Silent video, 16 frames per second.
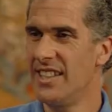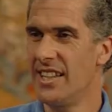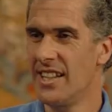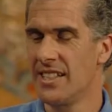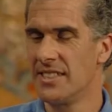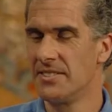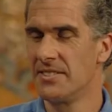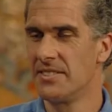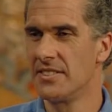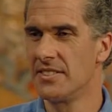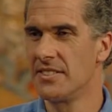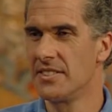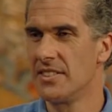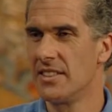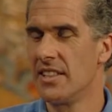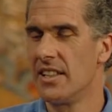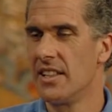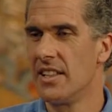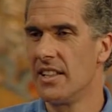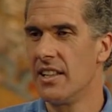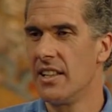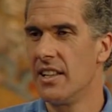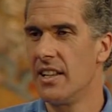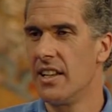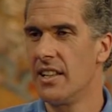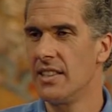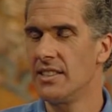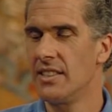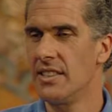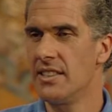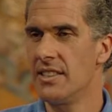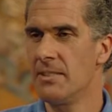yeah. I
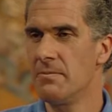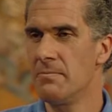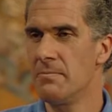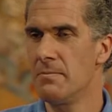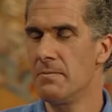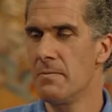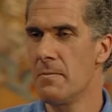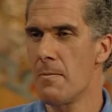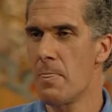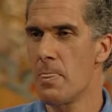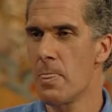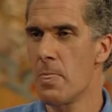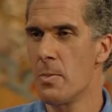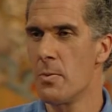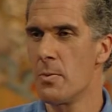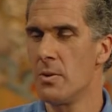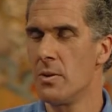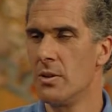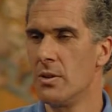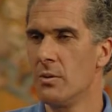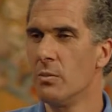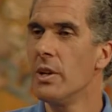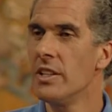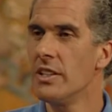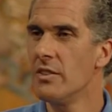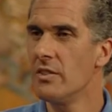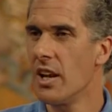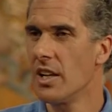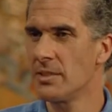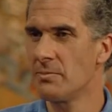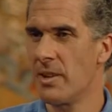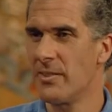said, when did you
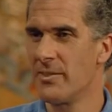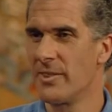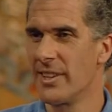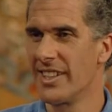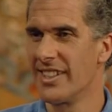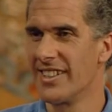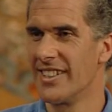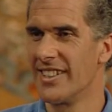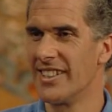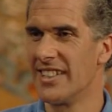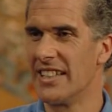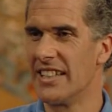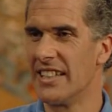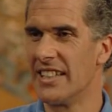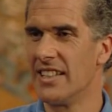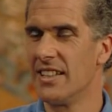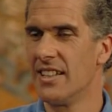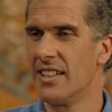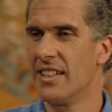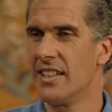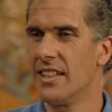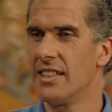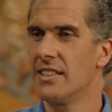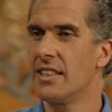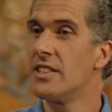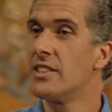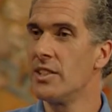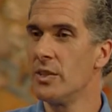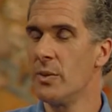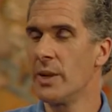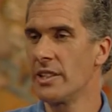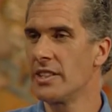last play for England? He said,
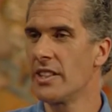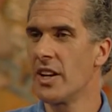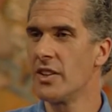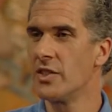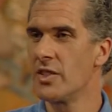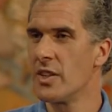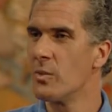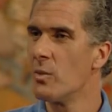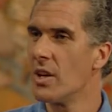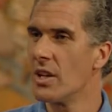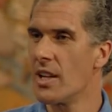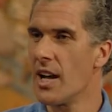2 weeks ago during the World